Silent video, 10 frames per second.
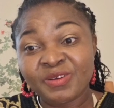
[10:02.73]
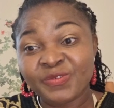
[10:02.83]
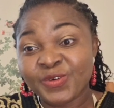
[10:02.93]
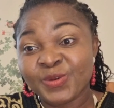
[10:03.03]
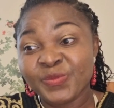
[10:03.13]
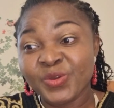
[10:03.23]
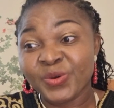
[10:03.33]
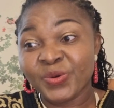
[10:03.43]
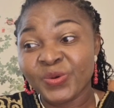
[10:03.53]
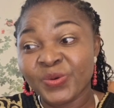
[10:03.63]
from
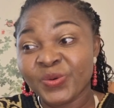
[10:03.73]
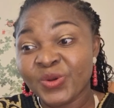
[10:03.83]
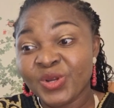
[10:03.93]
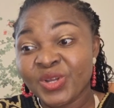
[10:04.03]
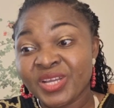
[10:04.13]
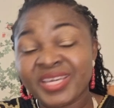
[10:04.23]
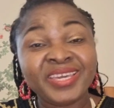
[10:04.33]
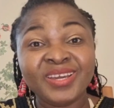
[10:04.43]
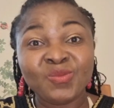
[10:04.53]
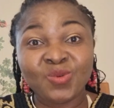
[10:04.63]
your
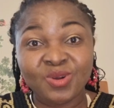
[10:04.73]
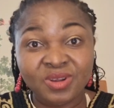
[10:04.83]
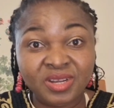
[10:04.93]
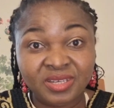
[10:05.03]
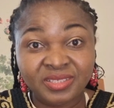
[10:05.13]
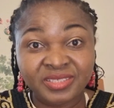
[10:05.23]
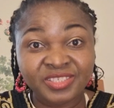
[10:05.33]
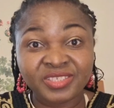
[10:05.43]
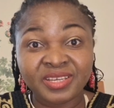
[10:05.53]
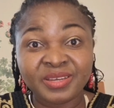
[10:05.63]
care work,
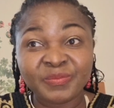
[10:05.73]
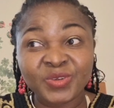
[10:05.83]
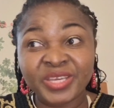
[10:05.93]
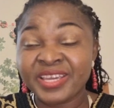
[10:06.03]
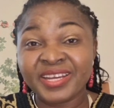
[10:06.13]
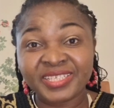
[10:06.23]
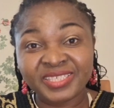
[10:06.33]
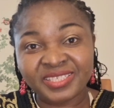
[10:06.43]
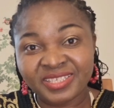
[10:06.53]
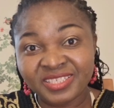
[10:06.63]
care
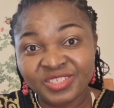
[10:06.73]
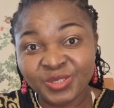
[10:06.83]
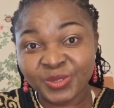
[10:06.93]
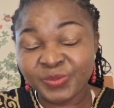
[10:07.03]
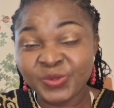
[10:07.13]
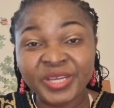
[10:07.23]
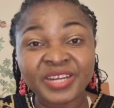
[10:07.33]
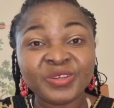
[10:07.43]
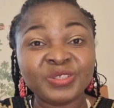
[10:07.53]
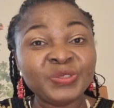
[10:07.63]
assistant job, you
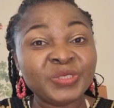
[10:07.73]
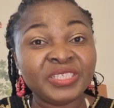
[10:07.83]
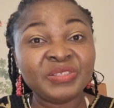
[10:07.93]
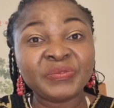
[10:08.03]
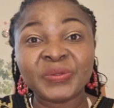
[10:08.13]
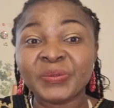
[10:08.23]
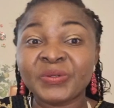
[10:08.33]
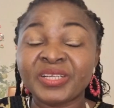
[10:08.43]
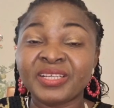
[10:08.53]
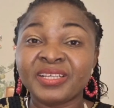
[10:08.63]
cannot use it
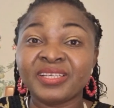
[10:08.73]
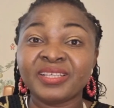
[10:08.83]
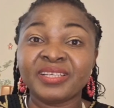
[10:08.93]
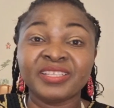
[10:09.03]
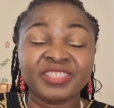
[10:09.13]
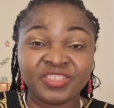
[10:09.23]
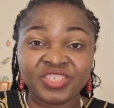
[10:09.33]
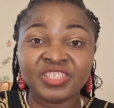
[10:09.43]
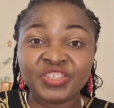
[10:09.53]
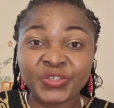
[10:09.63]
for a
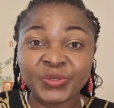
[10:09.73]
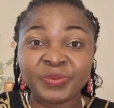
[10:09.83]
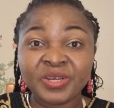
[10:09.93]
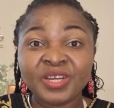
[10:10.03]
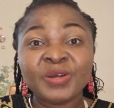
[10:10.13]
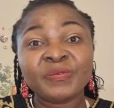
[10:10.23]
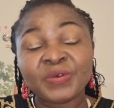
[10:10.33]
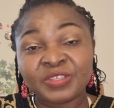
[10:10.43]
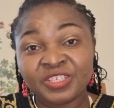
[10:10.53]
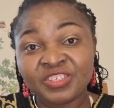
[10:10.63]
teaching job.
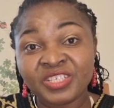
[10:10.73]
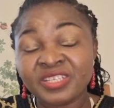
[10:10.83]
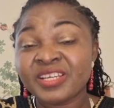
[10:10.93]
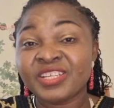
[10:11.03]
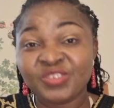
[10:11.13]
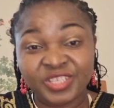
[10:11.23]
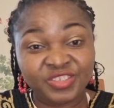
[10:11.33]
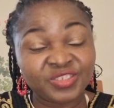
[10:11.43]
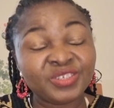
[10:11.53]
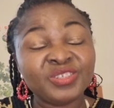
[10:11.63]
For teaching
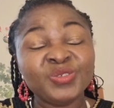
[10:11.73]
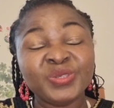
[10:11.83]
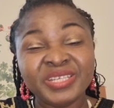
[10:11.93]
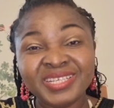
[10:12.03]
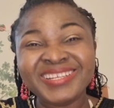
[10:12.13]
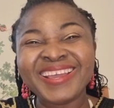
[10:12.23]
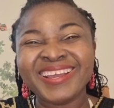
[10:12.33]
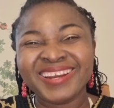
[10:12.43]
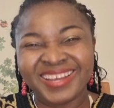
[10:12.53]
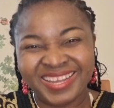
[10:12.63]
education, you need
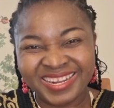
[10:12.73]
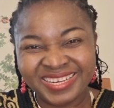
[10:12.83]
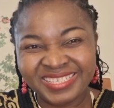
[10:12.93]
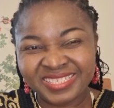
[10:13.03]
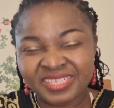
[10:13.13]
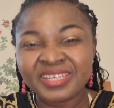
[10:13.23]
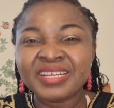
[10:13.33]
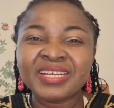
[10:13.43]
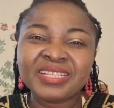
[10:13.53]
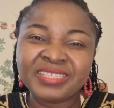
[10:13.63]
enhanced
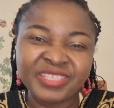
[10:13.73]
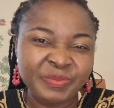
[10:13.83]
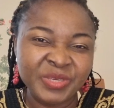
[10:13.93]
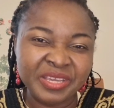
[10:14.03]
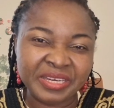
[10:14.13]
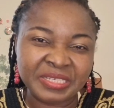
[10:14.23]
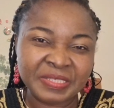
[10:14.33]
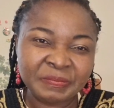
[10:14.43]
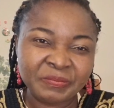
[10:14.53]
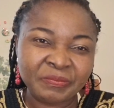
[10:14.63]
DBS.